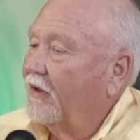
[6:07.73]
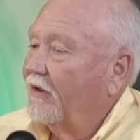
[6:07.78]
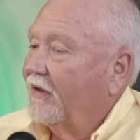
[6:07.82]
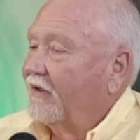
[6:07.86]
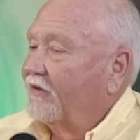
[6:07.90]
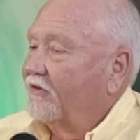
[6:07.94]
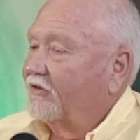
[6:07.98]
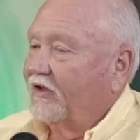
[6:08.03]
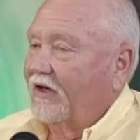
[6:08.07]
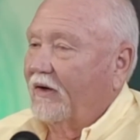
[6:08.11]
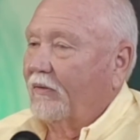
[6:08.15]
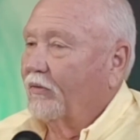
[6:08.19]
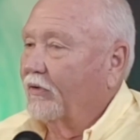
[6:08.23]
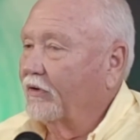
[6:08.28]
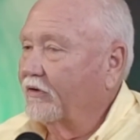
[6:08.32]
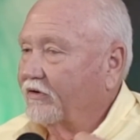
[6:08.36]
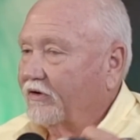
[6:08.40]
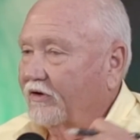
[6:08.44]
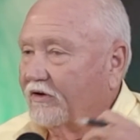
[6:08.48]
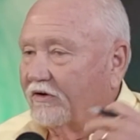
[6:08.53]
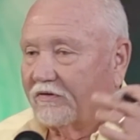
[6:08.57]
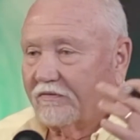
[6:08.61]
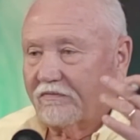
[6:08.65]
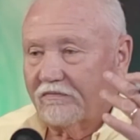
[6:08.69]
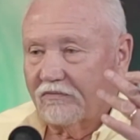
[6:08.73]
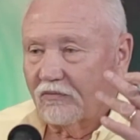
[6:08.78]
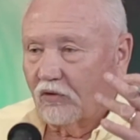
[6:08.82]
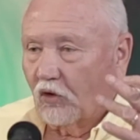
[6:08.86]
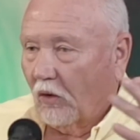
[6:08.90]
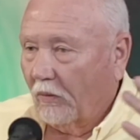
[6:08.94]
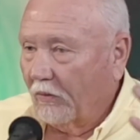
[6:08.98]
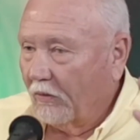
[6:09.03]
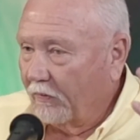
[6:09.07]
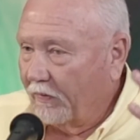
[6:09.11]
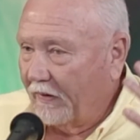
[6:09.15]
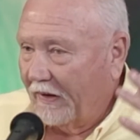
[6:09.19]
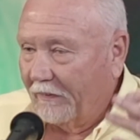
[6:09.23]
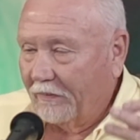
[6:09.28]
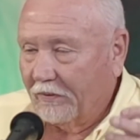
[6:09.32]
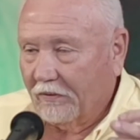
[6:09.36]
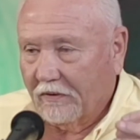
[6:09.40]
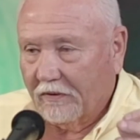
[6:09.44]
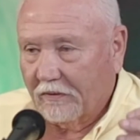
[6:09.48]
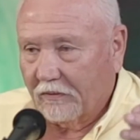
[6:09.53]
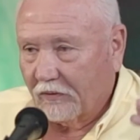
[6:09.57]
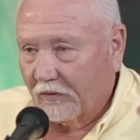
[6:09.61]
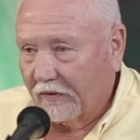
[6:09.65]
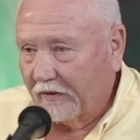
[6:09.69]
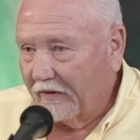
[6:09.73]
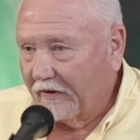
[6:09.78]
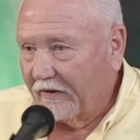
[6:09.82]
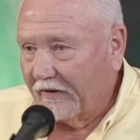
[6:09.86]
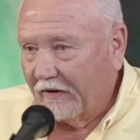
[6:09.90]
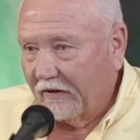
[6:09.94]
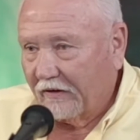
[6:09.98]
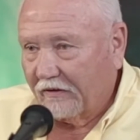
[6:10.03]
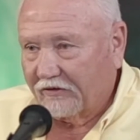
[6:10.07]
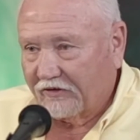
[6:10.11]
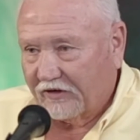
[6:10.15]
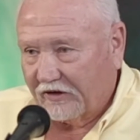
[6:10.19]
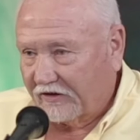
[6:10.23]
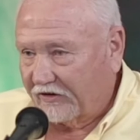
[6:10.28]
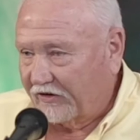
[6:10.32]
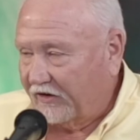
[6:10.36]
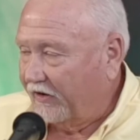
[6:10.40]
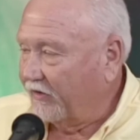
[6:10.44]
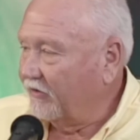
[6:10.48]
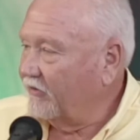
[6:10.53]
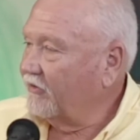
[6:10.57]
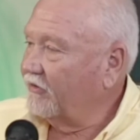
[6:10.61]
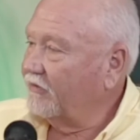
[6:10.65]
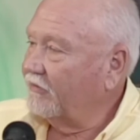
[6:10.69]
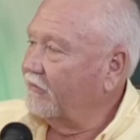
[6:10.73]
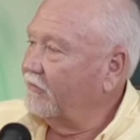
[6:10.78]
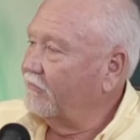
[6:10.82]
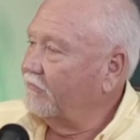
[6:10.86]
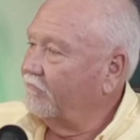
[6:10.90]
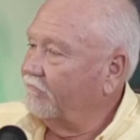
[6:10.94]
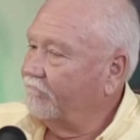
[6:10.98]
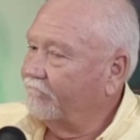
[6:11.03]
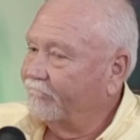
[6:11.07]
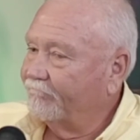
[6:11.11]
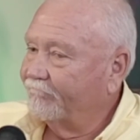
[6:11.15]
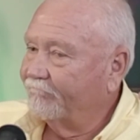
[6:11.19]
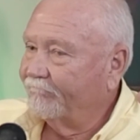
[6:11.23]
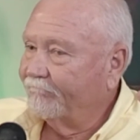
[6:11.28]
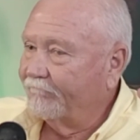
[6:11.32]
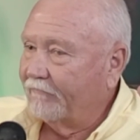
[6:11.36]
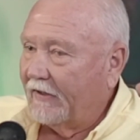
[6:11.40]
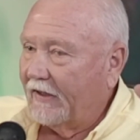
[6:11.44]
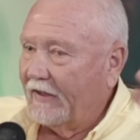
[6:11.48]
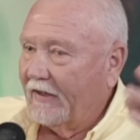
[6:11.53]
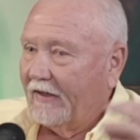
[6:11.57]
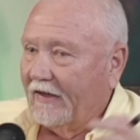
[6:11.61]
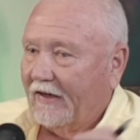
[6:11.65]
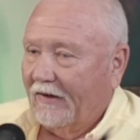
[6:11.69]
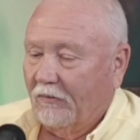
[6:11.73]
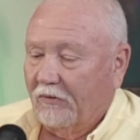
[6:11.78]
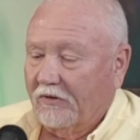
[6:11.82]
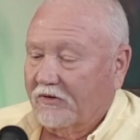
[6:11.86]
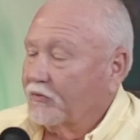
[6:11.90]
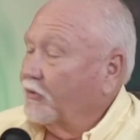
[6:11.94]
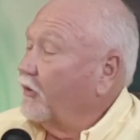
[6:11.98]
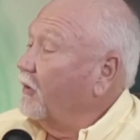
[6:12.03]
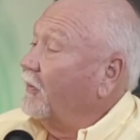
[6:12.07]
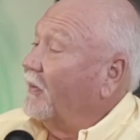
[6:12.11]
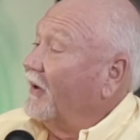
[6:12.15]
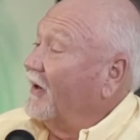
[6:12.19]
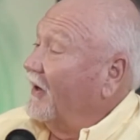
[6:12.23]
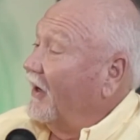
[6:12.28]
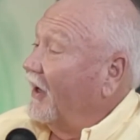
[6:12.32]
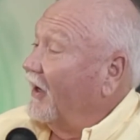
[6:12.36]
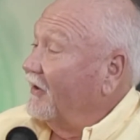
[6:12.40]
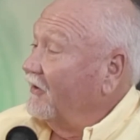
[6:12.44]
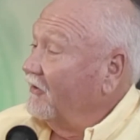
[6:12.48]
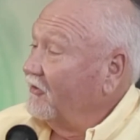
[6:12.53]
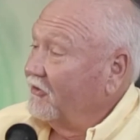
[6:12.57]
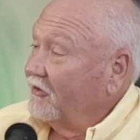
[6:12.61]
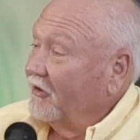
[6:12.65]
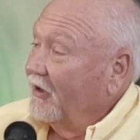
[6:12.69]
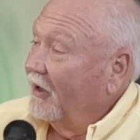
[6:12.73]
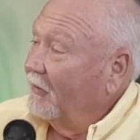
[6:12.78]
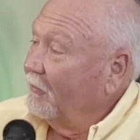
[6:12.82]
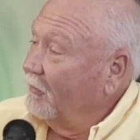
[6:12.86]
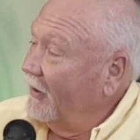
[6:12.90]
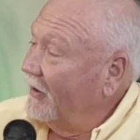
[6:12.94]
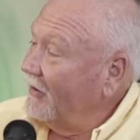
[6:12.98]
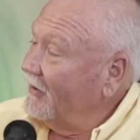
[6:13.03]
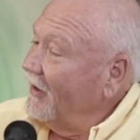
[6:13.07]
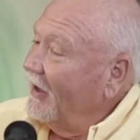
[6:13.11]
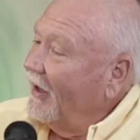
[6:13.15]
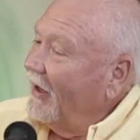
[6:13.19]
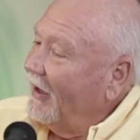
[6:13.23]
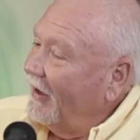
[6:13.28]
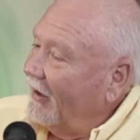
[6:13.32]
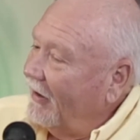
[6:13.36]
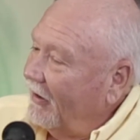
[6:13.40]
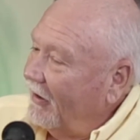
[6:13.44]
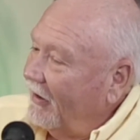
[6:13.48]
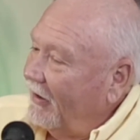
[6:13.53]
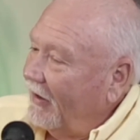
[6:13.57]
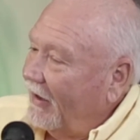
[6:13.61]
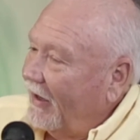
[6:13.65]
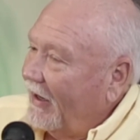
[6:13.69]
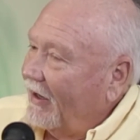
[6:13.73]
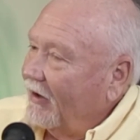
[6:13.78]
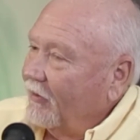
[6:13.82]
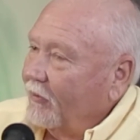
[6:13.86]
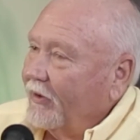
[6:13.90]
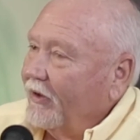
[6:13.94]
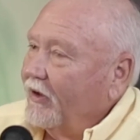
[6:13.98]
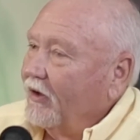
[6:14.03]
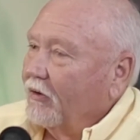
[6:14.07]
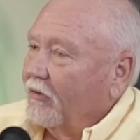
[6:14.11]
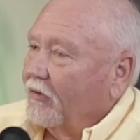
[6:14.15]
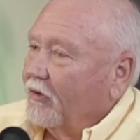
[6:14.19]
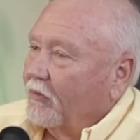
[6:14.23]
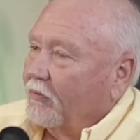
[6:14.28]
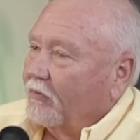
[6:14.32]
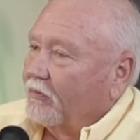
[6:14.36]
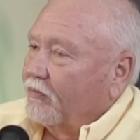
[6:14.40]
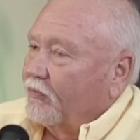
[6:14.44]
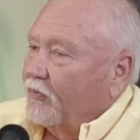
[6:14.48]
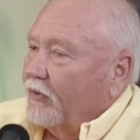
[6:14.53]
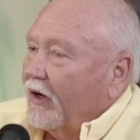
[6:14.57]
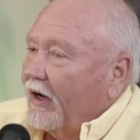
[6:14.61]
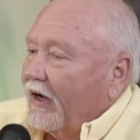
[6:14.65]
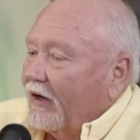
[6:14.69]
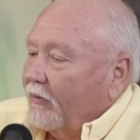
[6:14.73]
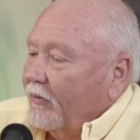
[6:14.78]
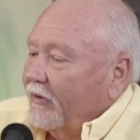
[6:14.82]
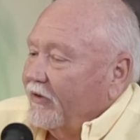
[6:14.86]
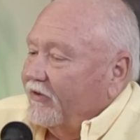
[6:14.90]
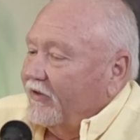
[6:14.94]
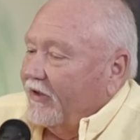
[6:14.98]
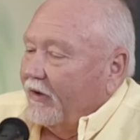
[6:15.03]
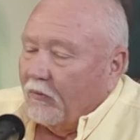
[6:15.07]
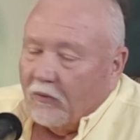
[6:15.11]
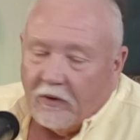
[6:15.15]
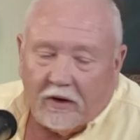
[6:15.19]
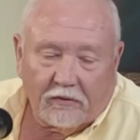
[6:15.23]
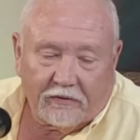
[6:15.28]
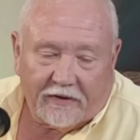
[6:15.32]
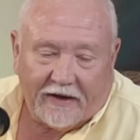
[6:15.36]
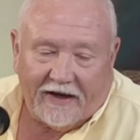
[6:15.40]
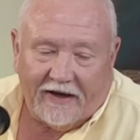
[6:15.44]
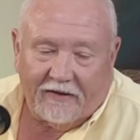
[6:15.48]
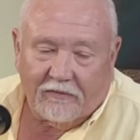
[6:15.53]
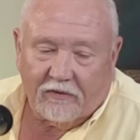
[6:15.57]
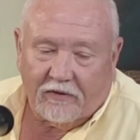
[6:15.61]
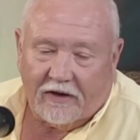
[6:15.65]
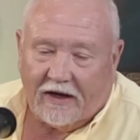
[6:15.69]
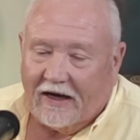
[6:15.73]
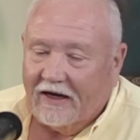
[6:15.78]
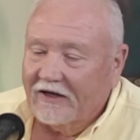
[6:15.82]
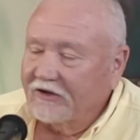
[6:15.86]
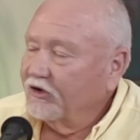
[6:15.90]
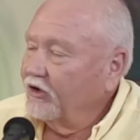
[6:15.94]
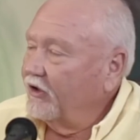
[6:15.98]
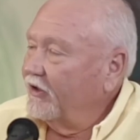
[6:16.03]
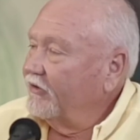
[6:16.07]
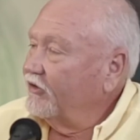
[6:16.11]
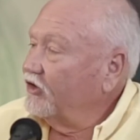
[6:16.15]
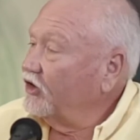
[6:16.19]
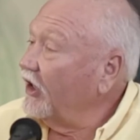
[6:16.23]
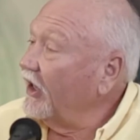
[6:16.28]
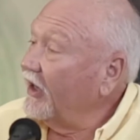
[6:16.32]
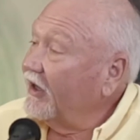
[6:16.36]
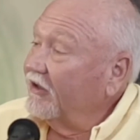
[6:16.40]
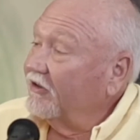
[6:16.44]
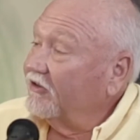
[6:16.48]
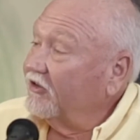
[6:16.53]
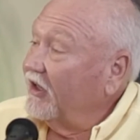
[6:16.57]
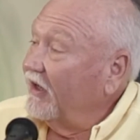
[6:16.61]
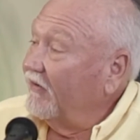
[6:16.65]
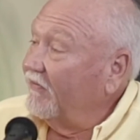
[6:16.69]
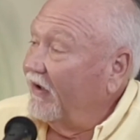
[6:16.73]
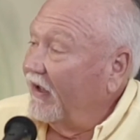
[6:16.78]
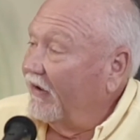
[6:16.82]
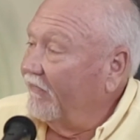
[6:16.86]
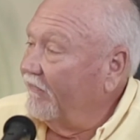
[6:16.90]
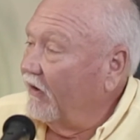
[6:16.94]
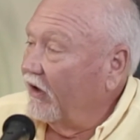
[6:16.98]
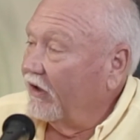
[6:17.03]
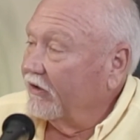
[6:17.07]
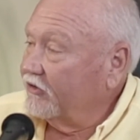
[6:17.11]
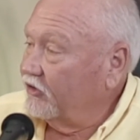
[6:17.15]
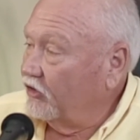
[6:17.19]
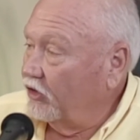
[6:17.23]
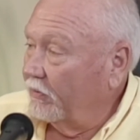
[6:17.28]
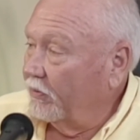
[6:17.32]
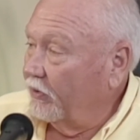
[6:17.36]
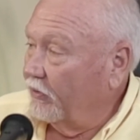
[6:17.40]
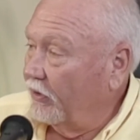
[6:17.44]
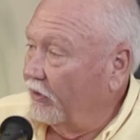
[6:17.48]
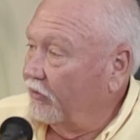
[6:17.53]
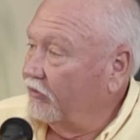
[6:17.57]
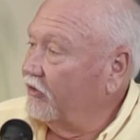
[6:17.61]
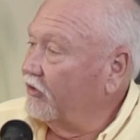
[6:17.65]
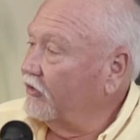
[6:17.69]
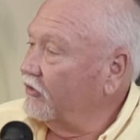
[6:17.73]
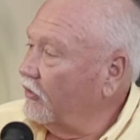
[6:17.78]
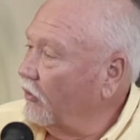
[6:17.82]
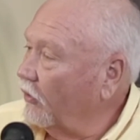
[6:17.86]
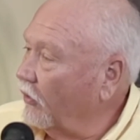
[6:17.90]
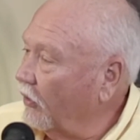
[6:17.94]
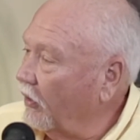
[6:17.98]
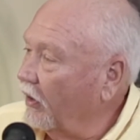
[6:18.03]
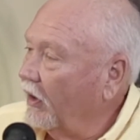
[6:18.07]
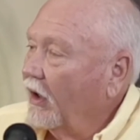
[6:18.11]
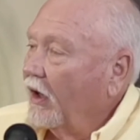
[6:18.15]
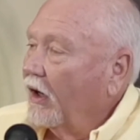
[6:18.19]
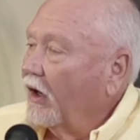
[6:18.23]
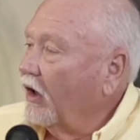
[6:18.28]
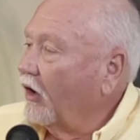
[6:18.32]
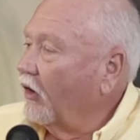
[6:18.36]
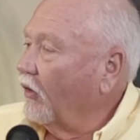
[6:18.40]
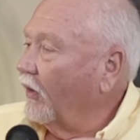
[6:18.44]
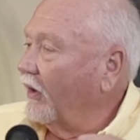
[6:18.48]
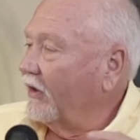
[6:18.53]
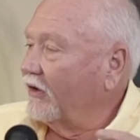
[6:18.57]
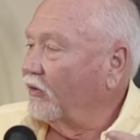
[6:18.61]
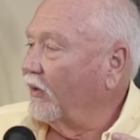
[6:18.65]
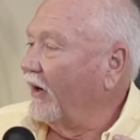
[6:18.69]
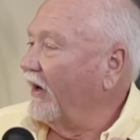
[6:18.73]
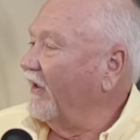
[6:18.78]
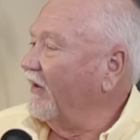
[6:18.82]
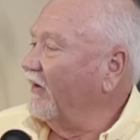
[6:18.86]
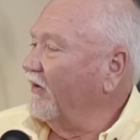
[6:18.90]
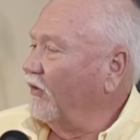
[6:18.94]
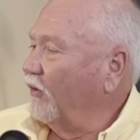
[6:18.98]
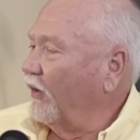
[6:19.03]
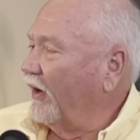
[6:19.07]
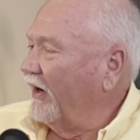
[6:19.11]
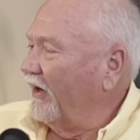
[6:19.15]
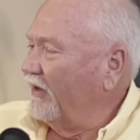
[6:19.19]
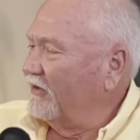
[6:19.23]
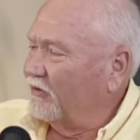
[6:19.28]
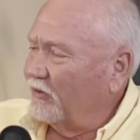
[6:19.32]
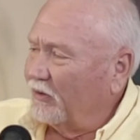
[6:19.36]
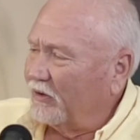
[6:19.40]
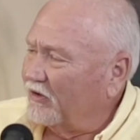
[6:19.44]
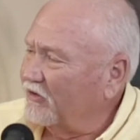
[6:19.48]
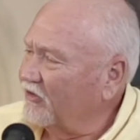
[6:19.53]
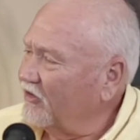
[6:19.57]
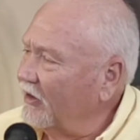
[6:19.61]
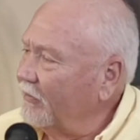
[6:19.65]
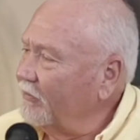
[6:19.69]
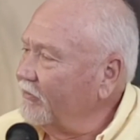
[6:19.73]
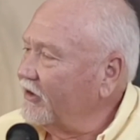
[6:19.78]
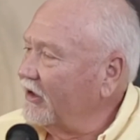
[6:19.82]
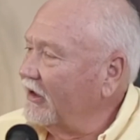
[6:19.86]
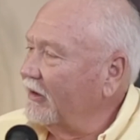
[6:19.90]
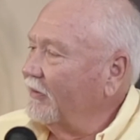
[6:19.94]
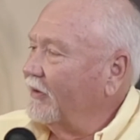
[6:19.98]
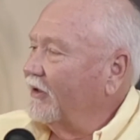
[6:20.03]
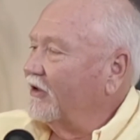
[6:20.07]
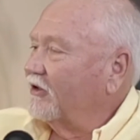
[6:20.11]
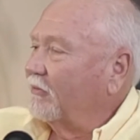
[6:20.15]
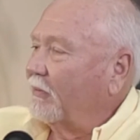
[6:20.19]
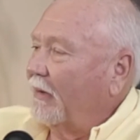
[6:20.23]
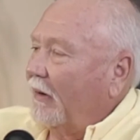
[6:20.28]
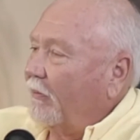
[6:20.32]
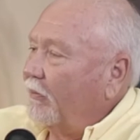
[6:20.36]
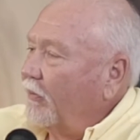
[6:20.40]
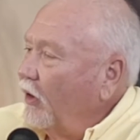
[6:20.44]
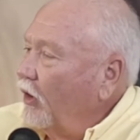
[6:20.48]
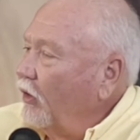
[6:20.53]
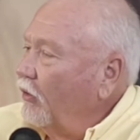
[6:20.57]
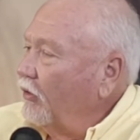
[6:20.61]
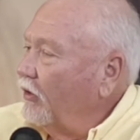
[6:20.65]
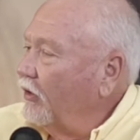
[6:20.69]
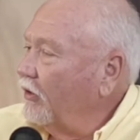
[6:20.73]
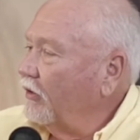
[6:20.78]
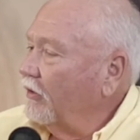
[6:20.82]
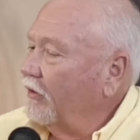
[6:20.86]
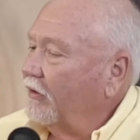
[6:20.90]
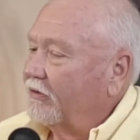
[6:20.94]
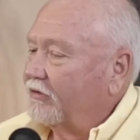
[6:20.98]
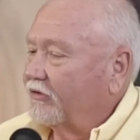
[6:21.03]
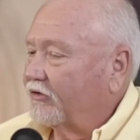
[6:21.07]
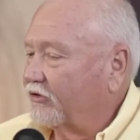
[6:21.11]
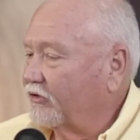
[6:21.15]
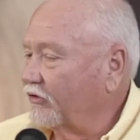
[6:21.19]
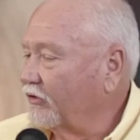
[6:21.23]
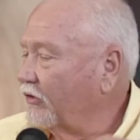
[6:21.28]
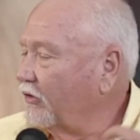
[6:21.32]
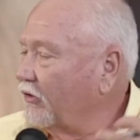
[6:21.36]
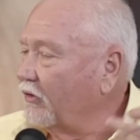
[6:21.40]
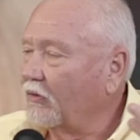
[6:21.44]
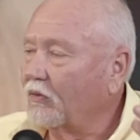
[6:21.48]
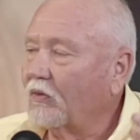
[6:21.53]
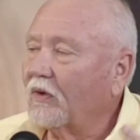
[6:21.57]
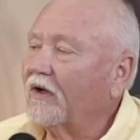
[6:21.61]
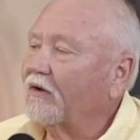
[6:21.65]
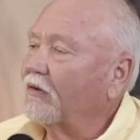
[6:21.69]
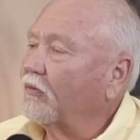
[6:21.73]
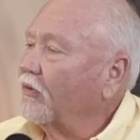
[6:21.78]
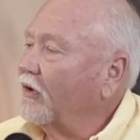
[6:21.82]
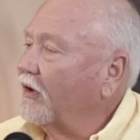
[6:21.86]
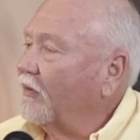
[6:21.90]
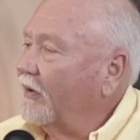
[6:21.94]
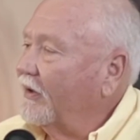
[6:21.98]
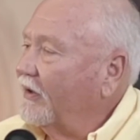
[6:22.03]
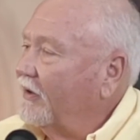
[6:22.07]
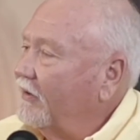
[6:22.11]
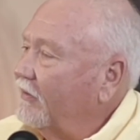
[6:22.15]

let's say we're just normal people and we're mm-hmm. in our 60s, mm-hmm. uh, which would have been nice. Mm-hmm. But how do we know that? How do we say, well, okay, I should check and see if I have osteoporosis? Absolutely. Or, or do I? Do I, is there a symptom? Is it my bone hurts? So your bones what, may what be